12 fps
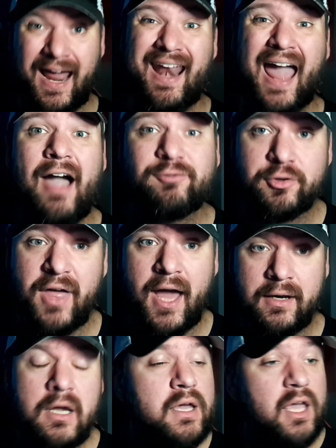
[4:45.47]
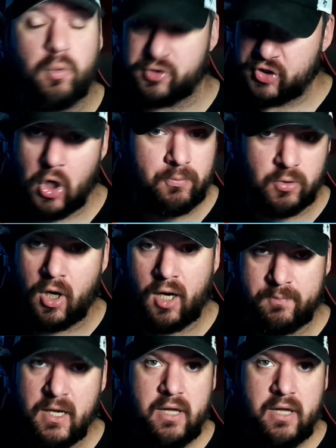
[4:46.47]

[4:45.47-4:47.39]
And after that, it was all Merab.